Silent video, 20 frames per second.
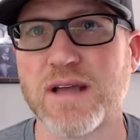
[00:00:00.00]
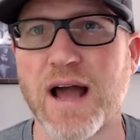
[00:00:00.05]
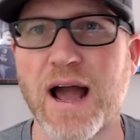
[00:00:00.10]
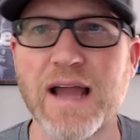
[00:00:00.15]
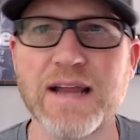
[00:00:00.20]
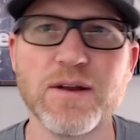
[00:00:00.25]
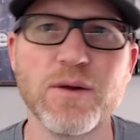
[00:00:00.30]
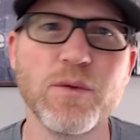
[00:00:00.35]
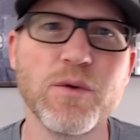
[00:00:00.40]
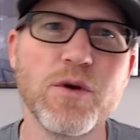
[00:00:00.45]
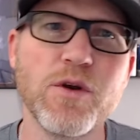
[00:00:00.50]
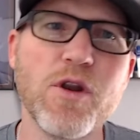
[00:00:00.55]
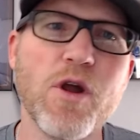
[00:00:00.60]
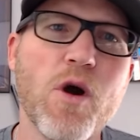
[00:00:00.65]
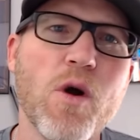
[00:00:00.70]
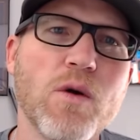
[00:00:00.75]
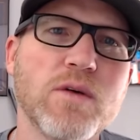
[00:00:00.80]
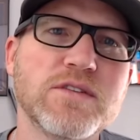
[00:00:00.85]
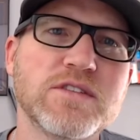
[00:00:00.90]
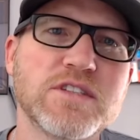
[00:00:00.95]
I don't
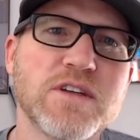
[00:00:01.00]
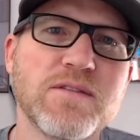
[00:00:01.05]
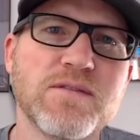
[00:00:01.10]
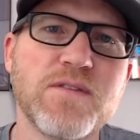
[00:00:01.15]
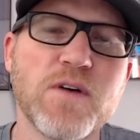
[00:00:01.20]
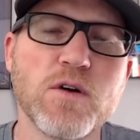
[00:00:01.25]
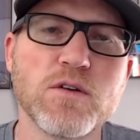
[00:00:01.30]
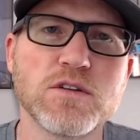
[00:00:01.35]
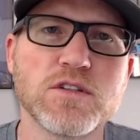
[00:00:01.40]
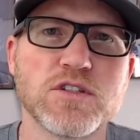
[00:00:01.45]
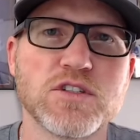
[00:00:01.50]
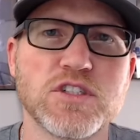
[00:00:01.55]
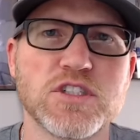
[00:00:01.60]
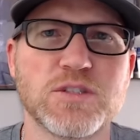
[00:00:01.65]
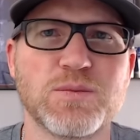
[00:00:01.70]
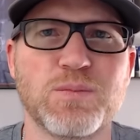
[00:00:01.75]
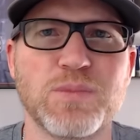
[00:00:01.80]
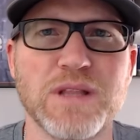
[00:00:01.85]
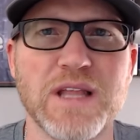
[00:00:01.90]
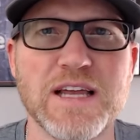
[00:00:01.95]
know if some folks are
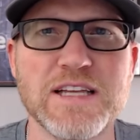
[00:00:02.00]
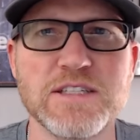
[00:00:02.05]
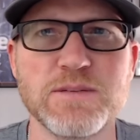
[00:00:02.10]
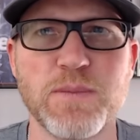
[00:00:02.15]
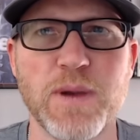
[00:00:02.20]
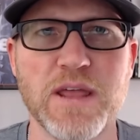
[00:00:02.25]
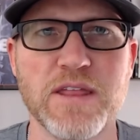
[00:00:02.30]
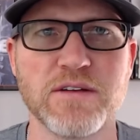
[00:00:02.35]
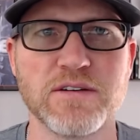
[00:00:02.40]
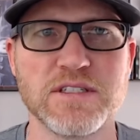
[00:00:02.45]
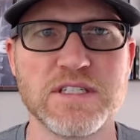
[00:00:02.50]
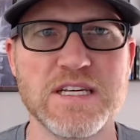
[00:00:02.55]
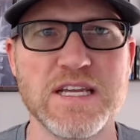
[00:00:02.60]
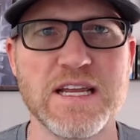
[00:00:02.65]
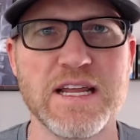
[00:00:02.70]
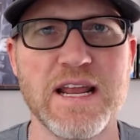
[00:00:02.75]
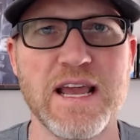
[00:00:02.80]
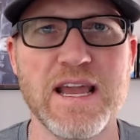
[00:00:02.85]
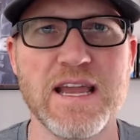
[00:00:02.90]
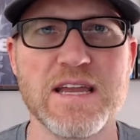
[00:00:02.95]
just blessed by their
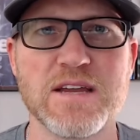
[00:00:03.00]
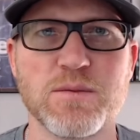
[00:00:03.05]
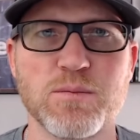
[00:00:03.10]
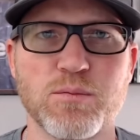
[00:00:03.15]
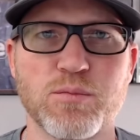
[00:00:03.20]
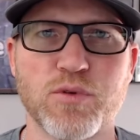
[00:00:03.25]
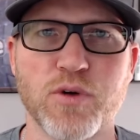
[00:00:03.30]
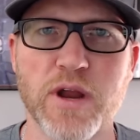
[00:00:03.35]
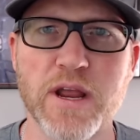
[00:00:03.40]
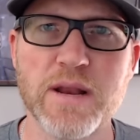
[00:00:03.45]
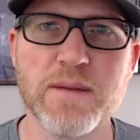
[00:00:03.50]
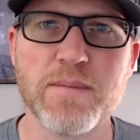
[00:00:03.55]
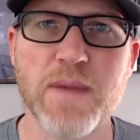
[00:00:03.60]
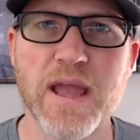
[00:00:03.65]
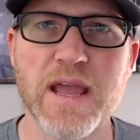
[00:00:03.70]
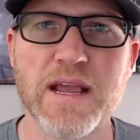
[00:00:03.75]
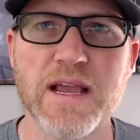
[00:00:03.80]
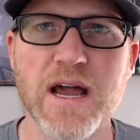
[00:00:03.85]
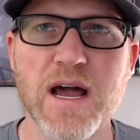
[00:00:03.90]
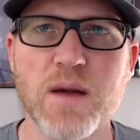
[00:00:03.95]
DNA and brain
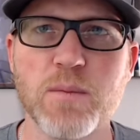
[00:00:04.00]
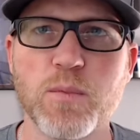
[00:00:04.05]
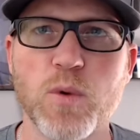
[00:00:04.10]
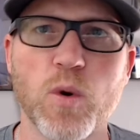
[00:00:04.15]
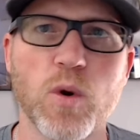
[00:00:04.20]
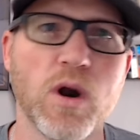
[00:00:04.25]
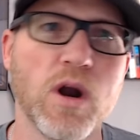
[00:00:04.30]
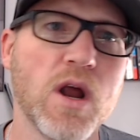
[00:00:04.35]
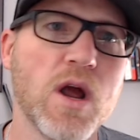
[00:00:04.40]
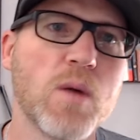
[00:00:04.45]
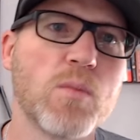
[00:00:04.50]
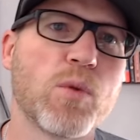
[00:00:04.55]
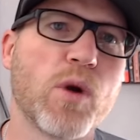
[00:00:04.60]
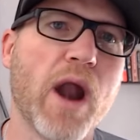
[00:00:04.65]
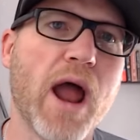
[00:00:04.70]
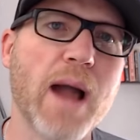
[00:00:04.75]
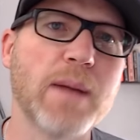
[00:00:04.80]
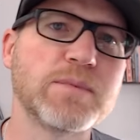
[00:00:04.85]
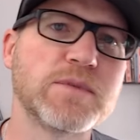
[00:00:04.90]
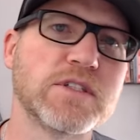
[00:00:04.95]
makeup, or
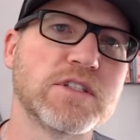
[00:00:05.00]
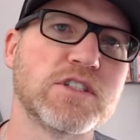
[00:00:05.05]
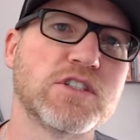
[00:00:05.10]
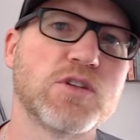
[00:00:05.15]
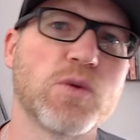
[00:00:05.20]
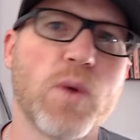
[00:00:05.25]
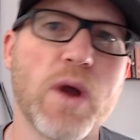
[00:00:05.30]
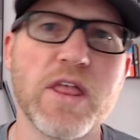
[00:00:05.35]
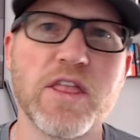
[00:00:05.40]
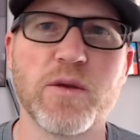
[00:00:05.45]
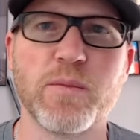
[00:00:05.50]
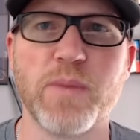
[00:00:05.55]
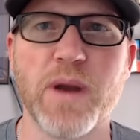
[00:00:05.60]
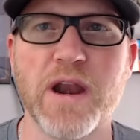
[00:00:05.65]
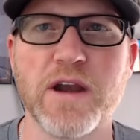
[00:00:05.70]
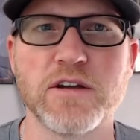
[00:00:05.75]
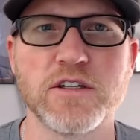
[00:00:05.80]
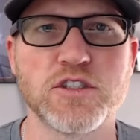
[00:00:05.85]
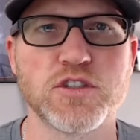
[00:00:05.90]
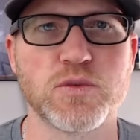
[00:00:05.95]
perhaps it's the way their
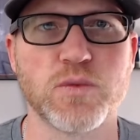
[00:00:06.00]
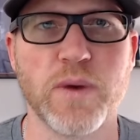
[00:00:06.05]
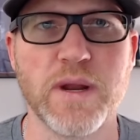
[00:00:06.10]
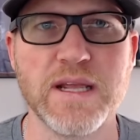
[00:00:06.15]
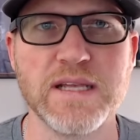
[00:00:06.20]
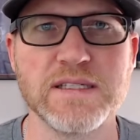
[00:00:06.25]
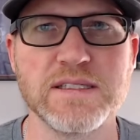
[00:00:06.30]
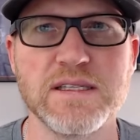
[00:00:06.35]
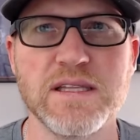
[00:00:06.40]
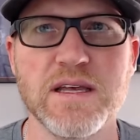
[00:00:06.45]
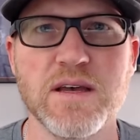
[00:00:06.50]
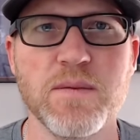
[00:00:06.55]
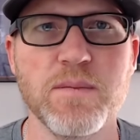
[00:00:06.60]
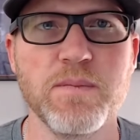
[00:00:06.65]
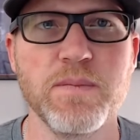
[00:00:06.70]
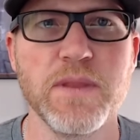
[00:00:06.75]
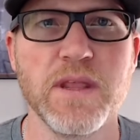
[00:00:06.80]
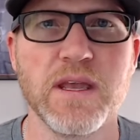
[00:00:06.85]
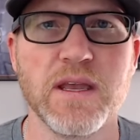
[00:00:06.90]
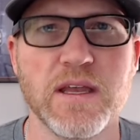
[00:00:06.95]
parents raised
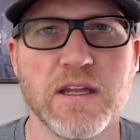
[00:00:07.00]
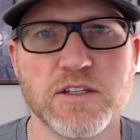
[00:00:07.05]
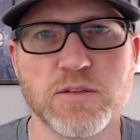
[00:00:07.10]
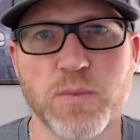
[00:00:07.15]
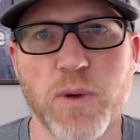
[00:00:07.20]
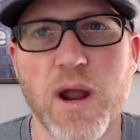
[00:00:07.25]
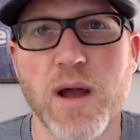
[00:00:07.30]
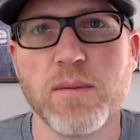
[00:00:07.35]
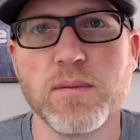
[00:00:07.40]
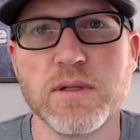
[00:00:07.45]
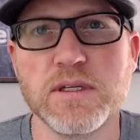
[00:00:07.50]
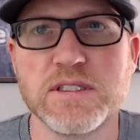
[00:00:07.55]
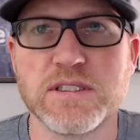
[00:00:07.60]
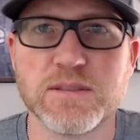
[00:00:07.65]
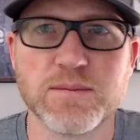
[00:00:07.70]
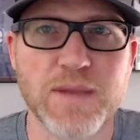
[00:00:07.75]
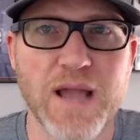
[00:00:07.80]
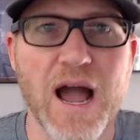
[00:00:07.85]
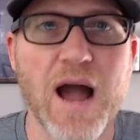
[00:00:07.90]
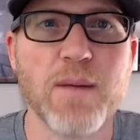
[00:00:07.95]
them. It's probably
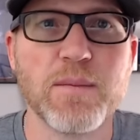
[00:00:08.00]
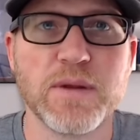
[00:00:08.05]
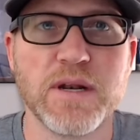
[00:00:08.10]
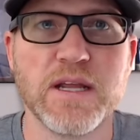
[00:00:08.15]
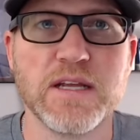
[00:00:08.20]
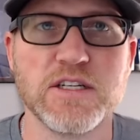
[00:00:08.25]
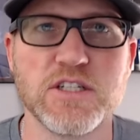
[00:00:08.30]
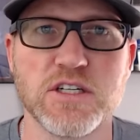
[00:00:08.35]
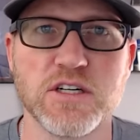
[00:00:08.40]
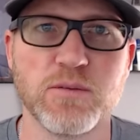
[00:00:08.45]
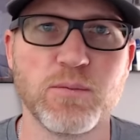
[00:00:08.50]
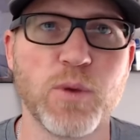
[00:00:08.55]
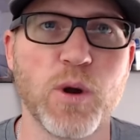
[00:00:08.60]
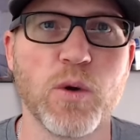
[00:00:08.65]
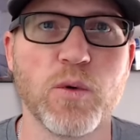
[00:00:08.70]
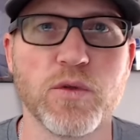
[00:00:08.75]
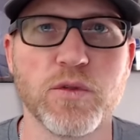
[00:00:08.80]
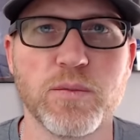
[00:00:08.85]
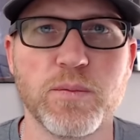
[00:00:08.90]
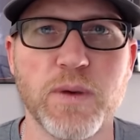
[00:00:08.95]
some combination of
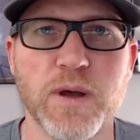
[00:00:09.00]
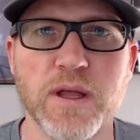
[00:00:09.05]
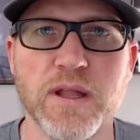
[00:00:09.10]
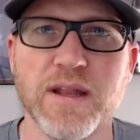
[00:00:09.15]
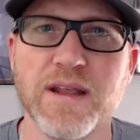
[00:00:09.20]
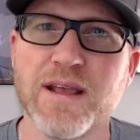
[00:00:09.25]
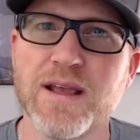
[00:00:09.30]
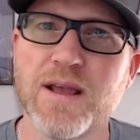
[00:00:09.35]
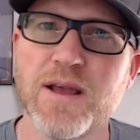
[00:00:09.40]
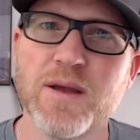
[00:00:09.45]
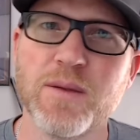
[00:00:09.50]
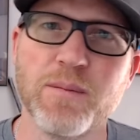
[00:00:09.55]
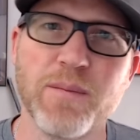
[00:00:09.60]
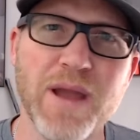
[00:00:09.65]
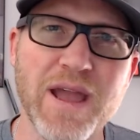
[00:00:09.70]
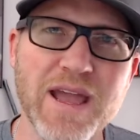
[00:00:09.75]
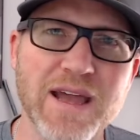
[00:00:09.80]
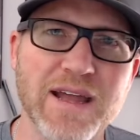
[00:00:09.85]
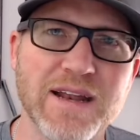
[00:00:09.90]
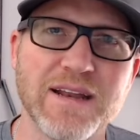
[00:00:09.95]
both. But
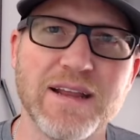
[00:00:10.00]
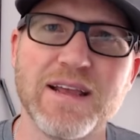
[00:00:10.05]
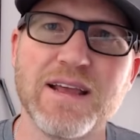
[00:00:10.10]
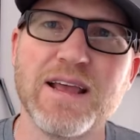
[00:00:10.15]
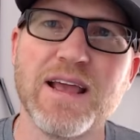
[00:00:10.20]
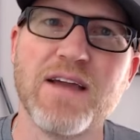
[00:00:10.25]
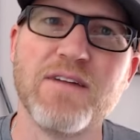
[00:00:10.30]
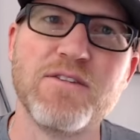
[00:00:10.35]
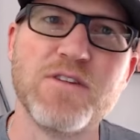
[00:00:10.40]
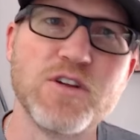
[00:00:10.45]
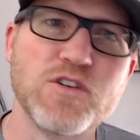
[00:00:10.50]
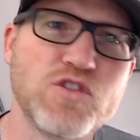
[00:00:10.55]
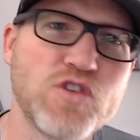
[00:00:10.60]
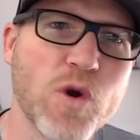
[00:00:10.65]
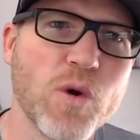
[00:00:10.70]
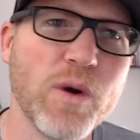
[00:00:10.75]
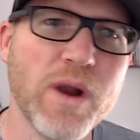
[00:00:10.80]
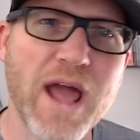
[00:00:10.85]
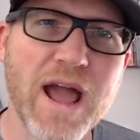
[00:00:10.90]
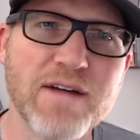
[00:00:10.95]
man, if you
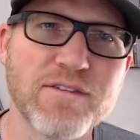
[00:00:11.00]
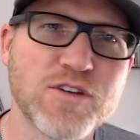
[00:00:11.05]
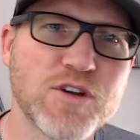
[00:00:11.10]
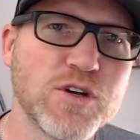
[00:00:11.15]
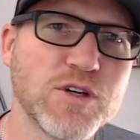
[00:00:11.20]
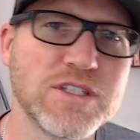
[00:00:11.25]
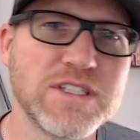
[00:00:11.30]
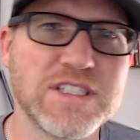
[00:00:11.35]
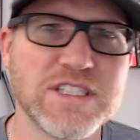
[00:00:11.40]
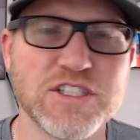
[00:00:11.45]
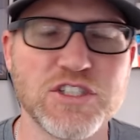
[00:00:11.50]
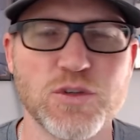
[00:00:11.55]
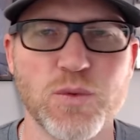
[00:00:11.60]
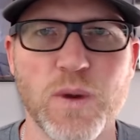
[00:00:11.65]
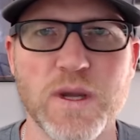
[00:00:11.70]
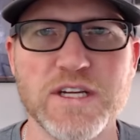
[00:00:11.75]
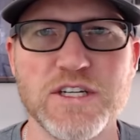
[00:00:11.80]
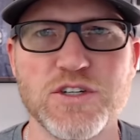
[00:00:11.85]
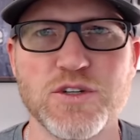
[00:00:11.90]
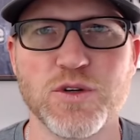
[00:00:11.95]
don't have good
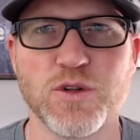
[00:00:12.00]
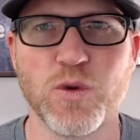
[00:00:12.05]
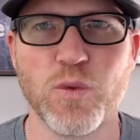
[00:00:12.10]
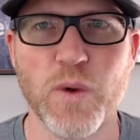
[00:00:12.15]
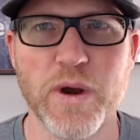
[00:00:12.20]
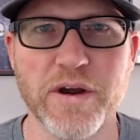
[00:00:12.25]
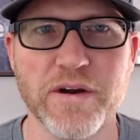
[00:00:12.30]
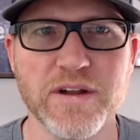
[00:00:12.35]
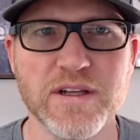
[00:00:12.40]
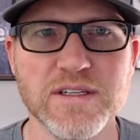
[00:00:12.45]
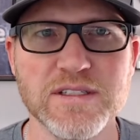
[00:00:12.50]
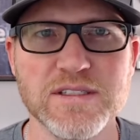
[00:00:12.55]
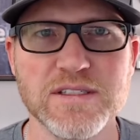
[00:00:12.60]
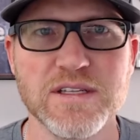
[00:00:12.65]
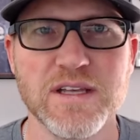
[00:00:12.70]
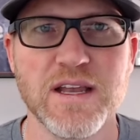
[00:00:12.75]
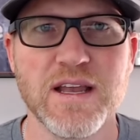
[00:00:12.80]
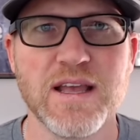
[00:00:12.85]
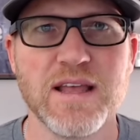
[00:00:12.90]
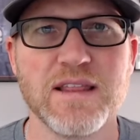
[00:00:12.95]
situational
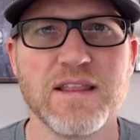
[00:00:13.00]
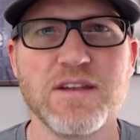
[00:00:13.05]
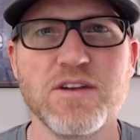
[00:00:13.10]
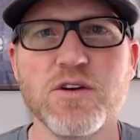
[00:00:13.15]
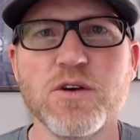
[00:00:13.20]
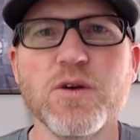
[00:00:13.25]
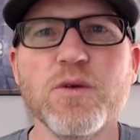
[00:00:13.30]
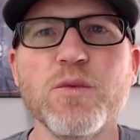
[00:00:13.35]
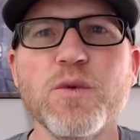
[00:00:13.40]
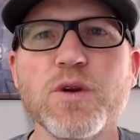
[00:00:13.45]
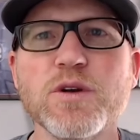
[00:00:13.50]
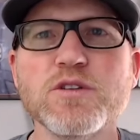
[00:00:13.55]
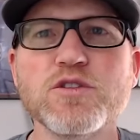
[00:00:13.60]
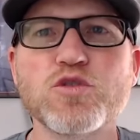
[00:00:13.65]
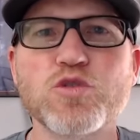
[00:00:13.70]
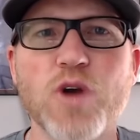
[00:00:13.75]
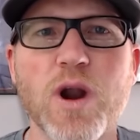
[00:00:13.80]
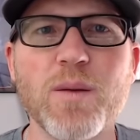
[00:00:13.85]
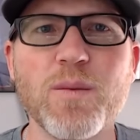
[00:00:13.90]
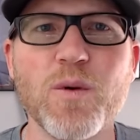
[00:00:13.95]
awareness, then you're in real
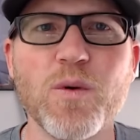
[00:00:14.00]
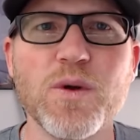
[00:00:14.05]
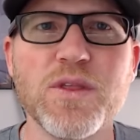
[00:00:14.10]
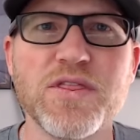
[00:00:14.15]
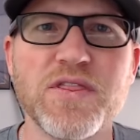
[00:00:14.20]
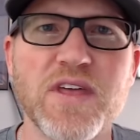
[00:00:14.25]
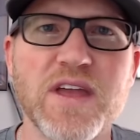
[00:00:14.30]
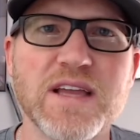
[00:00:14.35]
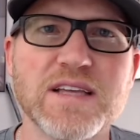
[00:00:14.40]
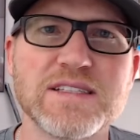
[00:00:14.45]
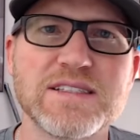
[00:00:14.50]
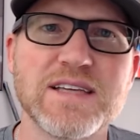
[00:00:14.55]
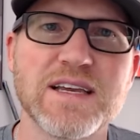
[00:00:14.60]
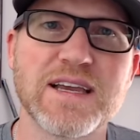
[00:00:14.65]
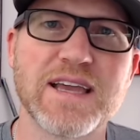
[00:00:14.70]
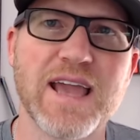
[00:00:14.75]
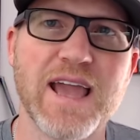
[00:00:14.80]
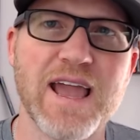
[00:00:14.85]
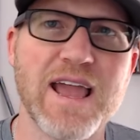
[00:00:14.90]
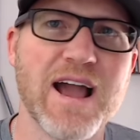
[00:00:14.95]
trouble when things
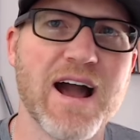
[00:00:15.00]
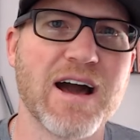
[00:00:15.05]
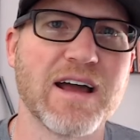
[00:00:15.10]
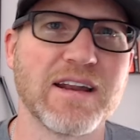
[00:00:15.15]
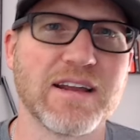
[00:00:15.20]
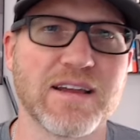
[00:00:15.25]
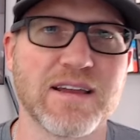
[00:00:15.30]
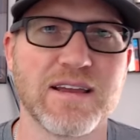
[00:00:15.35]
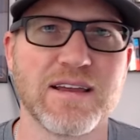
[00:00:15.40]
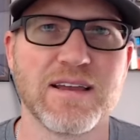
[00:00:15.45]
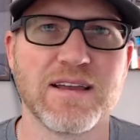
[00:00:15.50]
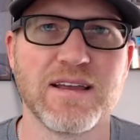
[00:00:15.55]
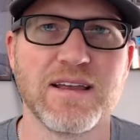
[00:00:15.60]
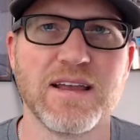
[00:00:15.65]
get chaotic.